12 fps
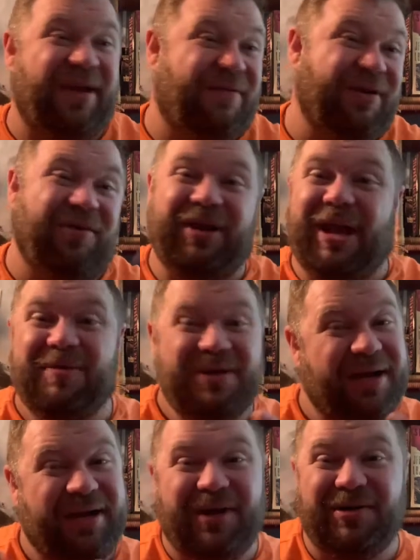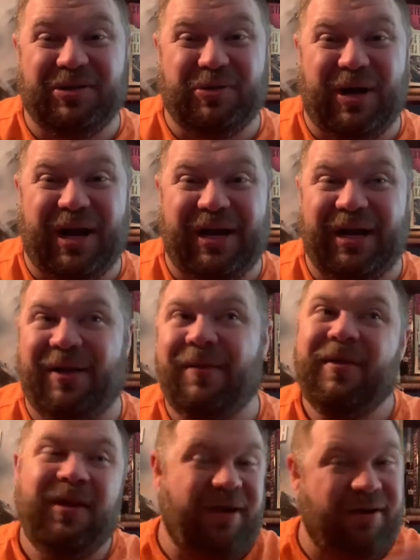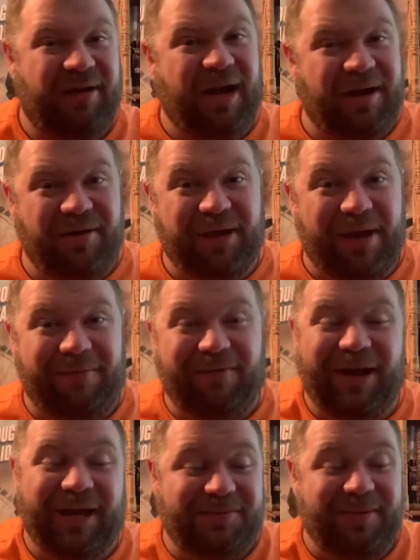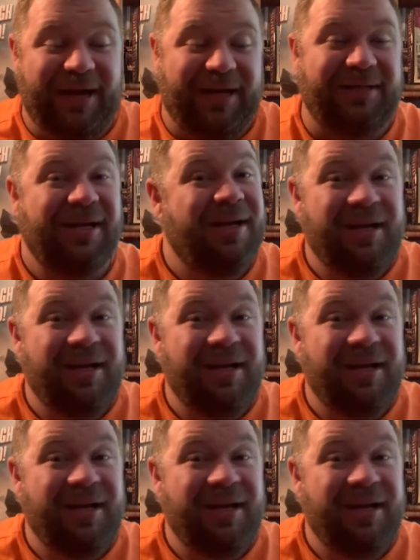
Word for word: If you're okay with Nick Cutter's writing, you're kind of okay with flashbacks.